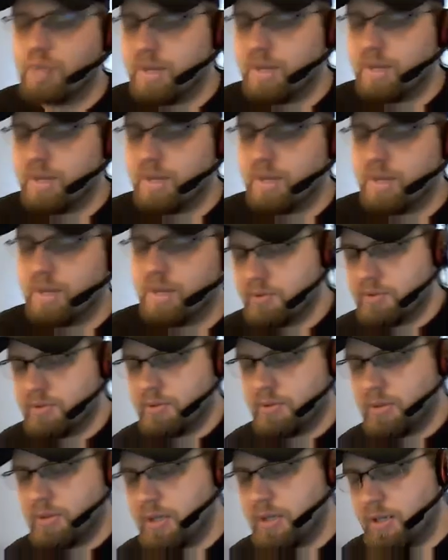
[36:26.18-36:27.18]
2
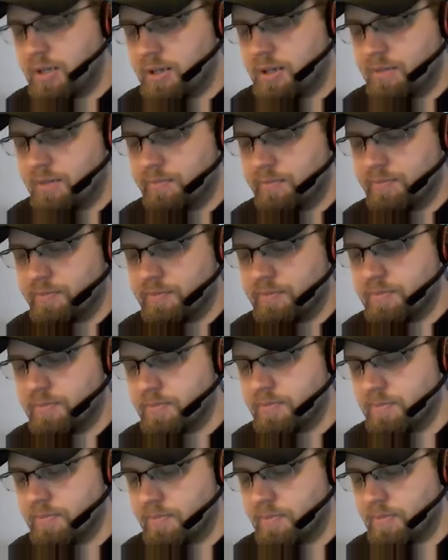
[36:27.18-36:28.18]
mana,
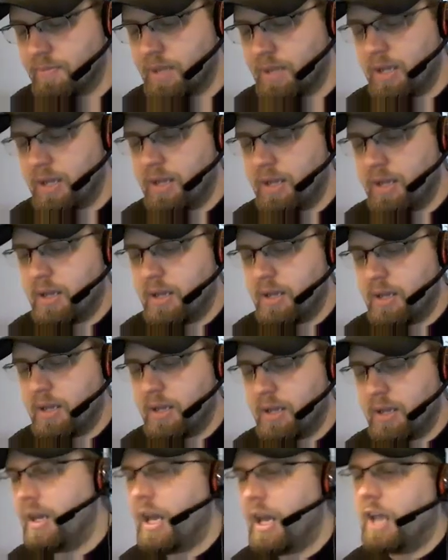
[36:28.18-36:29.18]
1
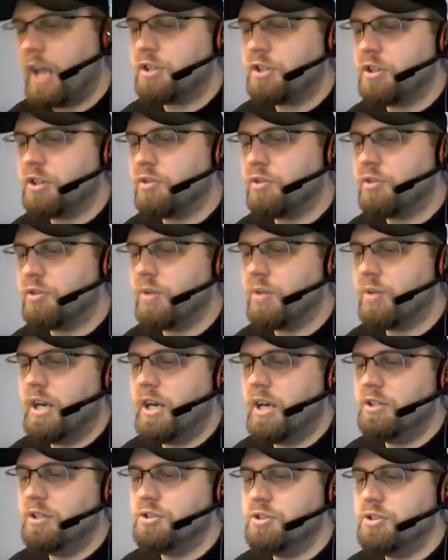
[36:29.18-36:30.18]
colorless and a red
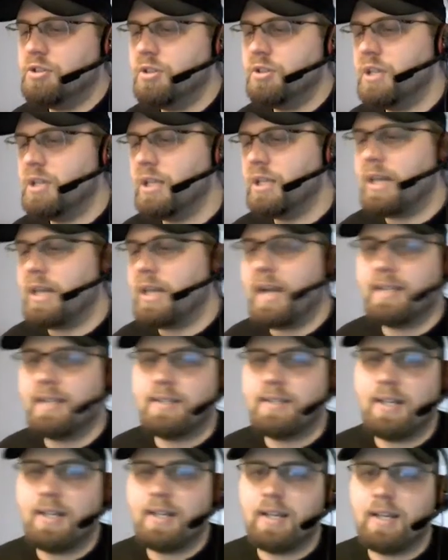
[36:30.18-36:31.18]
instant, destroy target
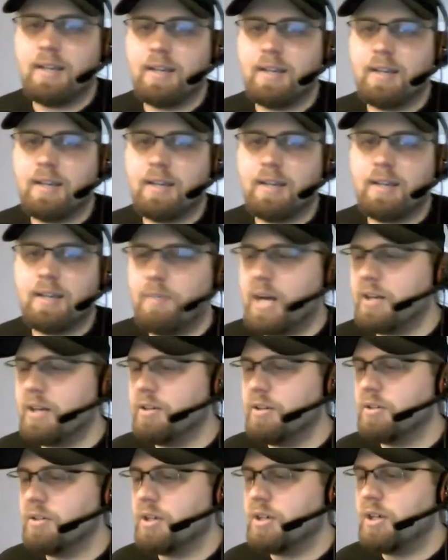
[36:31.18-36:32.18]
artifact. It
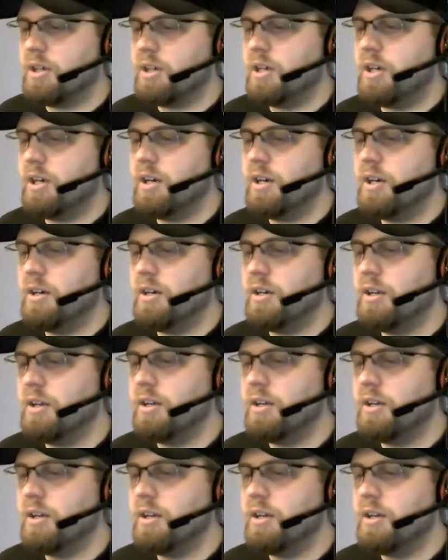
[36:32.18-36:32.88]
also has flashback